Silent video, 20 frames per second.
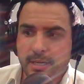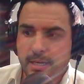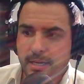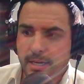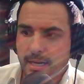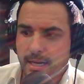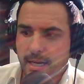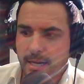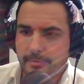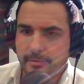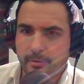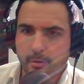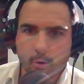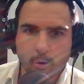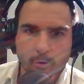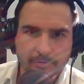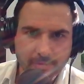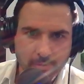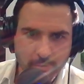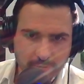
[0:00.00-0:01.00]

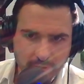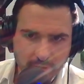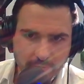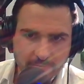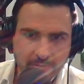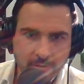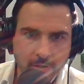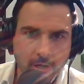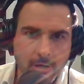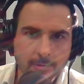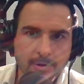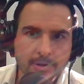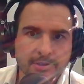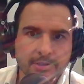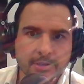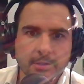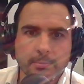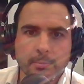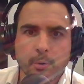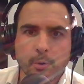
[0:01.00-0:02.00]
all for the environment,
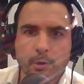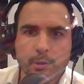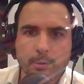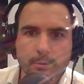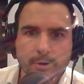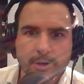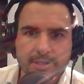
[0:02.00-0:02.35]
to the point